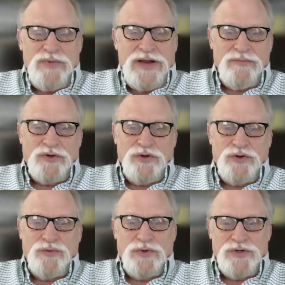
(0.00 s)
been able to
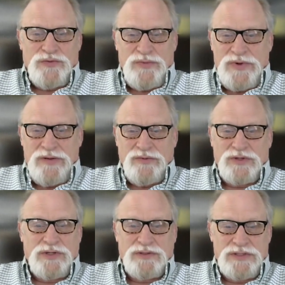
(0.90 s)
do is we've been able
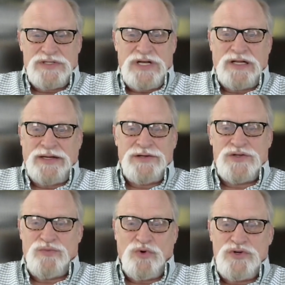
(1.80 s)
to consolidate and
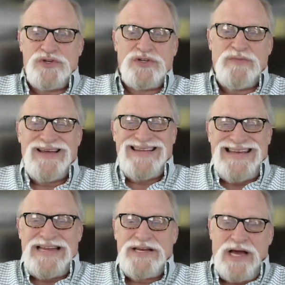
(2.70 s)
support just about
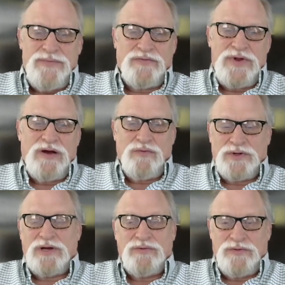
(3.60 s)
any type of
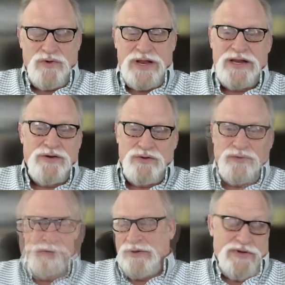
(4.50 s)
network that we've ran
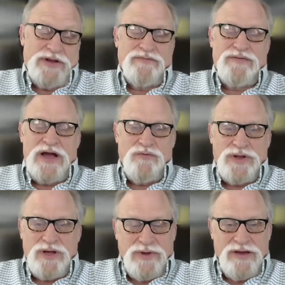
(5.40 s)
into. We've yet to find
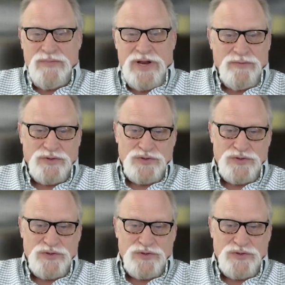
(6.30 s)
one that we haven't been able to